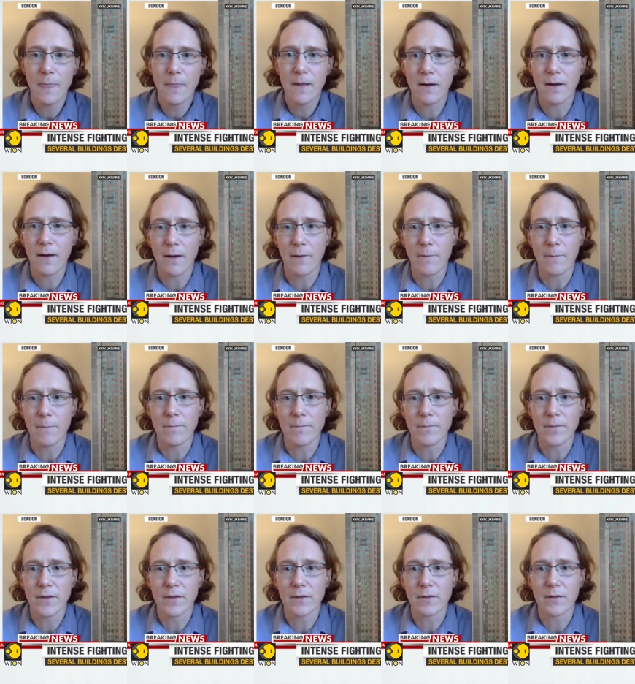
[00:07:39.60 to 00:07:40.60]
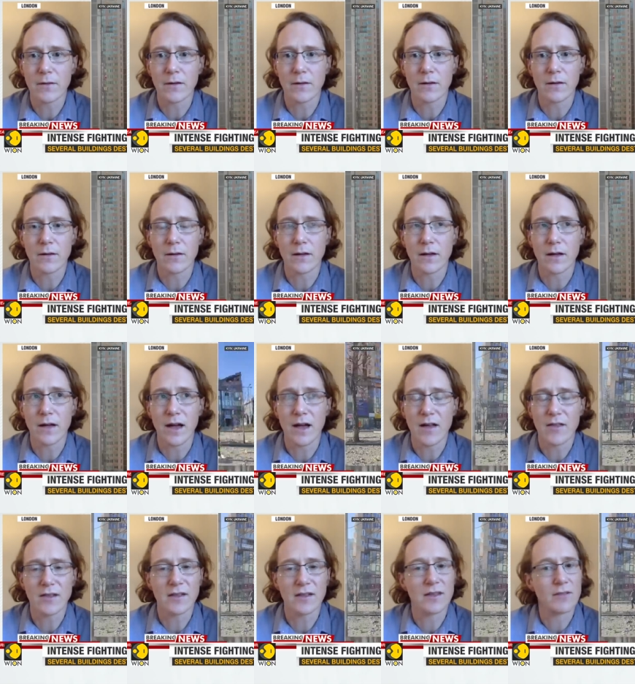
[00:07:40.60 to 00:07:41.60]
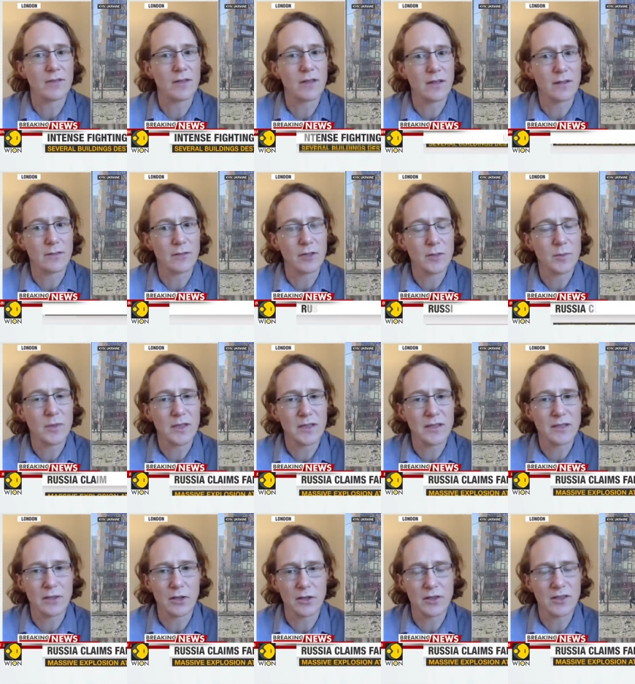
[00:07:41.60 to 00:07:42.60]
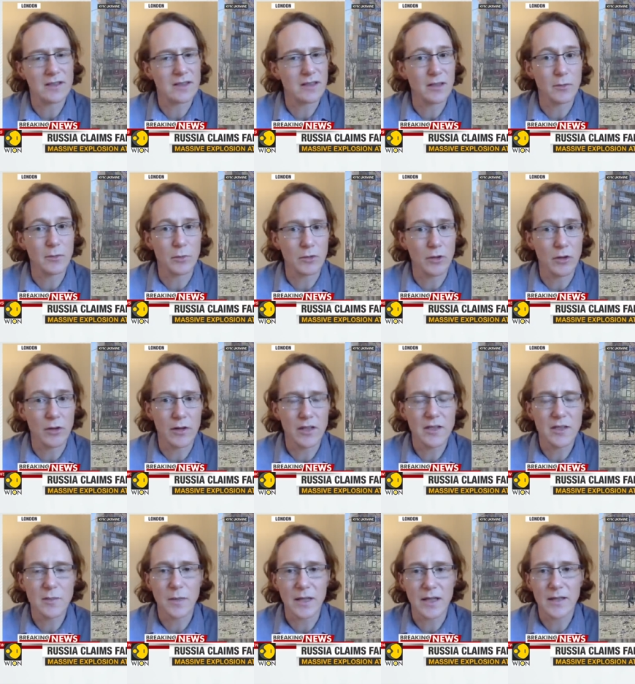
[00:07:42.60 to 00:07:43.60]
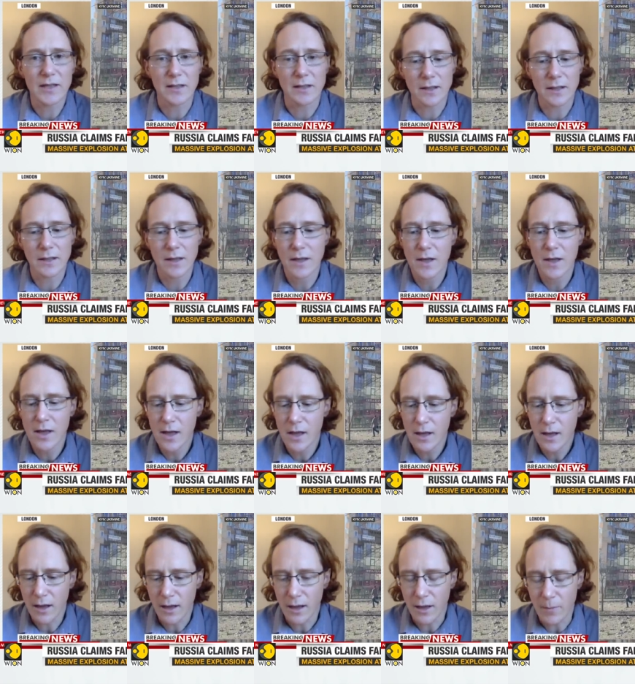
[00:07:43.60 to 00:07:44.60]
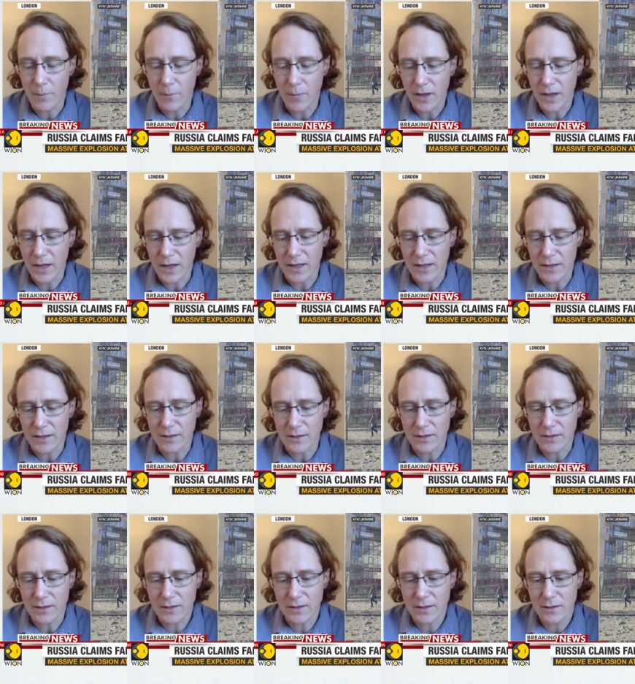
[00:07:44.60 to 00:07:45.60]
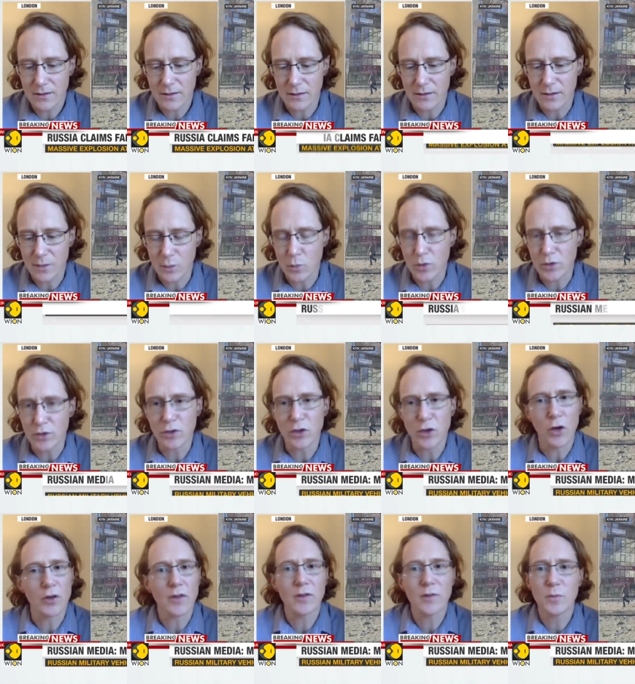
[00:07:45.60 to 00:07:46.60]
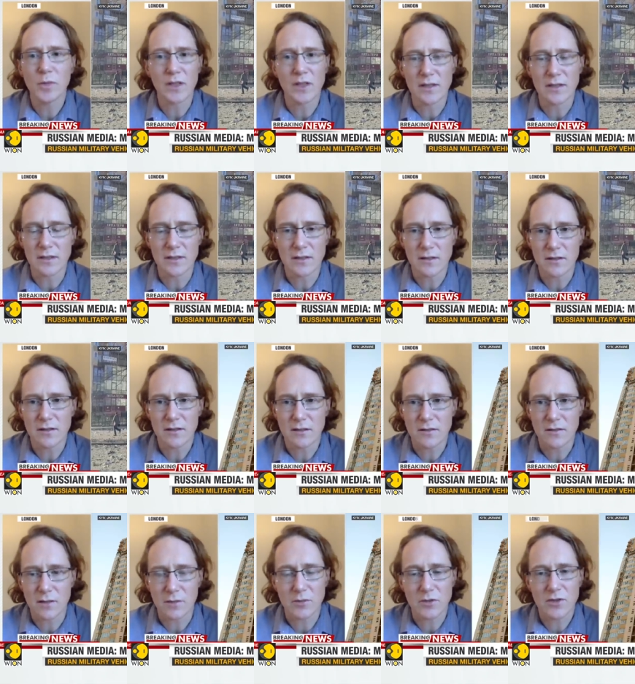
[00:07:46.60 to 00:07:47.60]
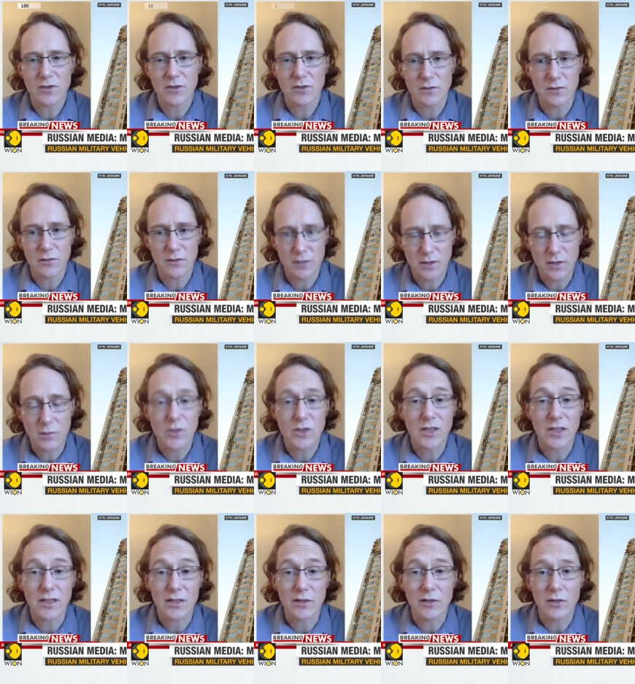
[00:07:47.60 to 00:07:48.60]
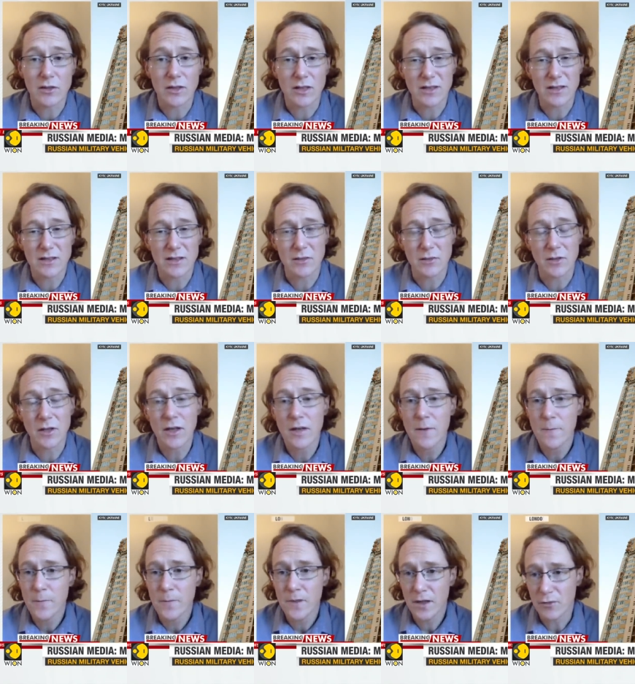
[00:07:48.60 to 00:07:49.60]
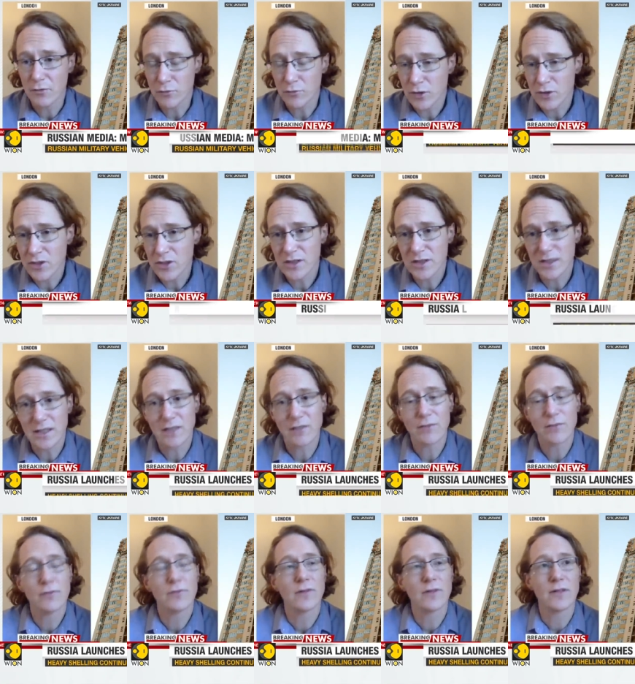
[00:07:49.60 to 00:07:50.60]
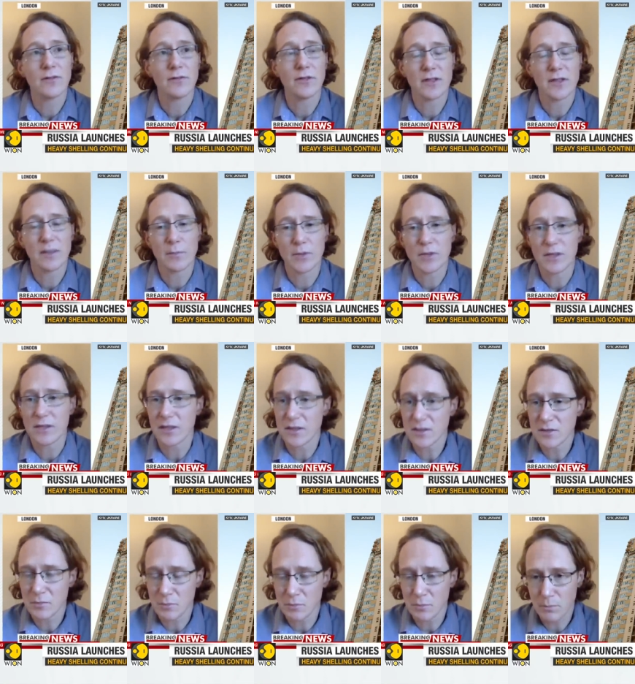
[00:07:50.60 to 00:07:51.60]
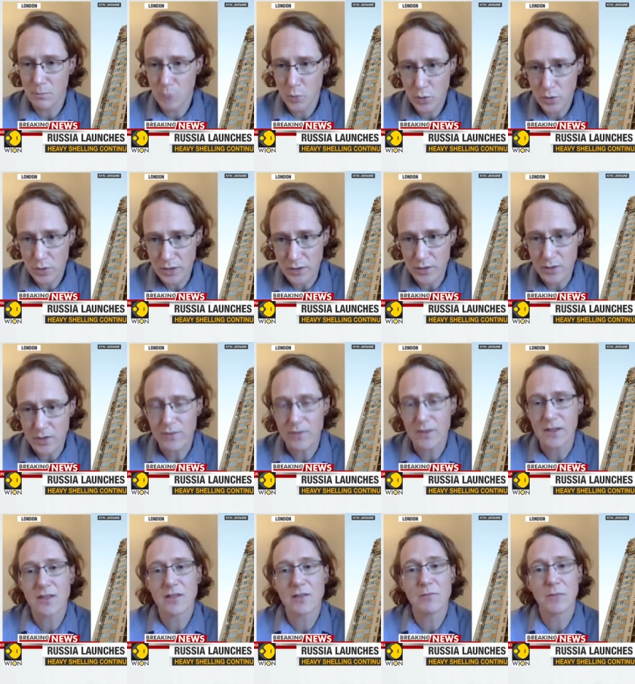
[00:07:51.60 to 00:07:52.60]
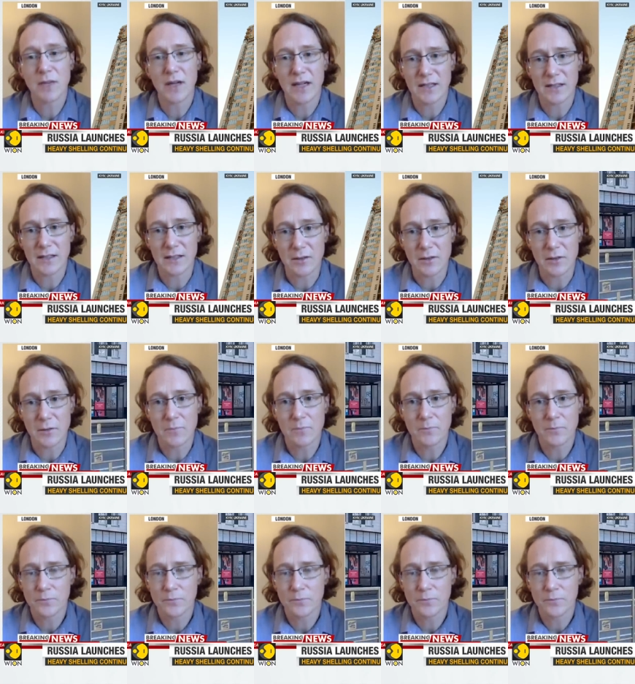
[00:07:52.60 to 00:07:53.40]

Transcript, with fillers: Um, uh, I think they've, they've experienced losses that they were not expecting um, and uh, it will not be easy to, to, sub, to subjugate Ukraine. So, unfortunately, if if the Kremlin doesn't pull out, if it doesn't back down,